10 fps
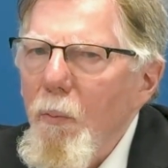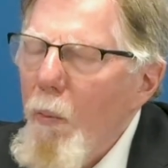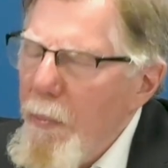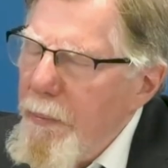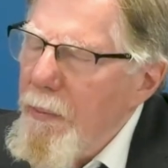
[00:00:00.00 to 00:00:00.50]

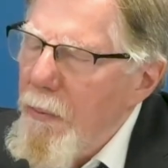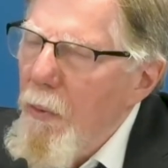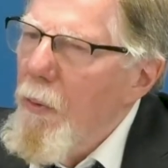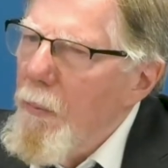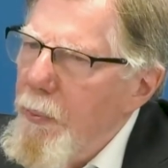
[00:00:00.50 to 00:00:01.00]
what we would
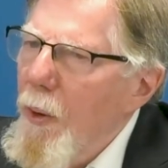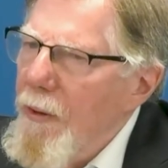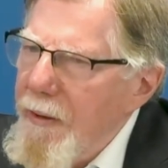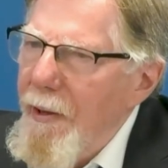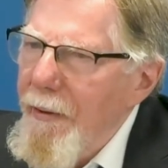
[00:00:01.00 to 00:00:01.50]
call
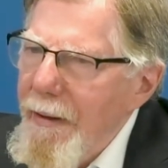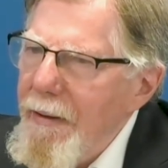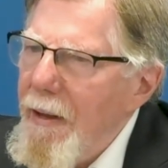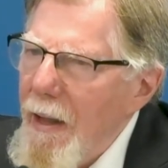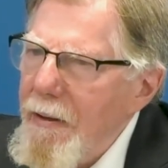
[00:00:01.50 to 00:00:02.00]
proletarian
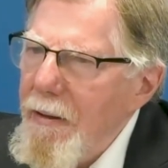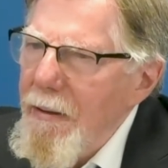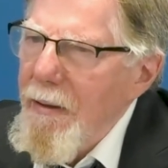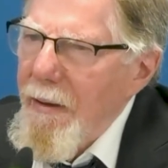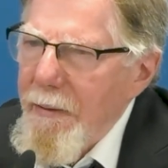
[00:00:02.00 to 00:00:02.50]

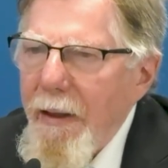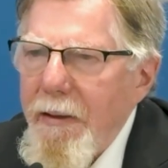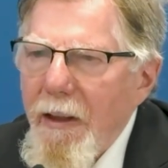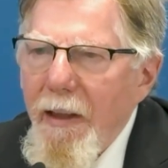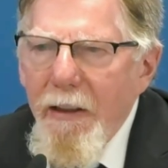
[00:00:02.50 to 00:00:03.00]

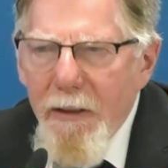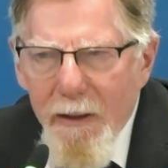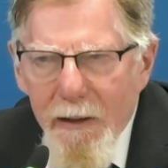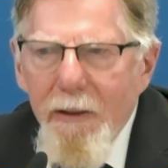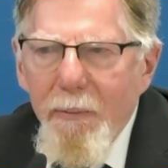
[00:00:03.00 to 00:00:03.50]

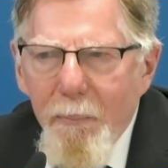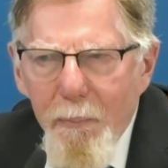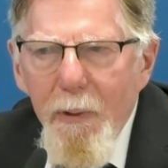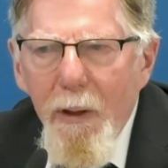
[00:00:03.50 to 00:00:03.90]
internationalism,